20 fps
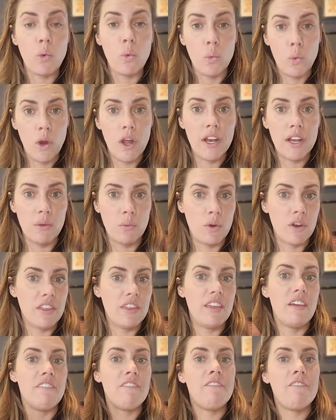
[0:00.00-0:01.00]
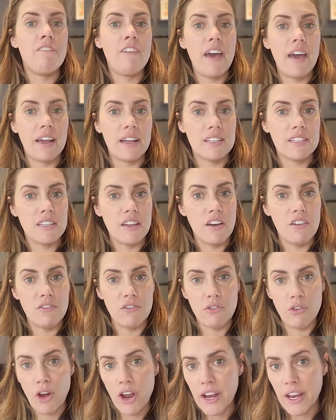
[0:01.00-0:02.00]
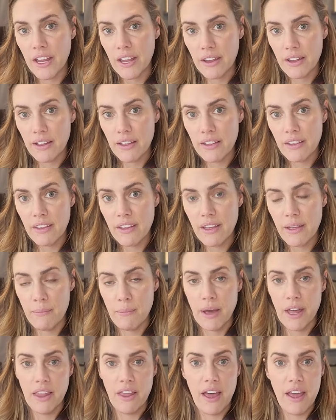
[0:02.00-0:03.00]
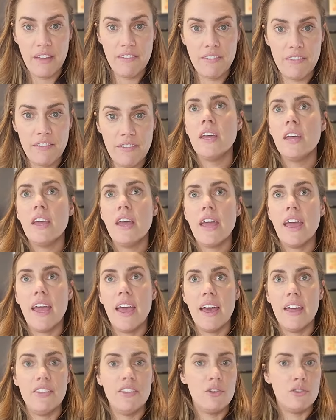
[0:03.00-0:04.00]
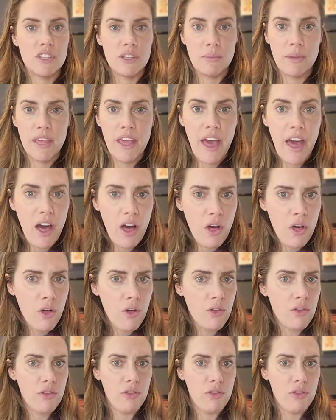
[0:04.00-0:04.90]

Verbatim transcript: running, what are the effects of running in my life? And those could be health,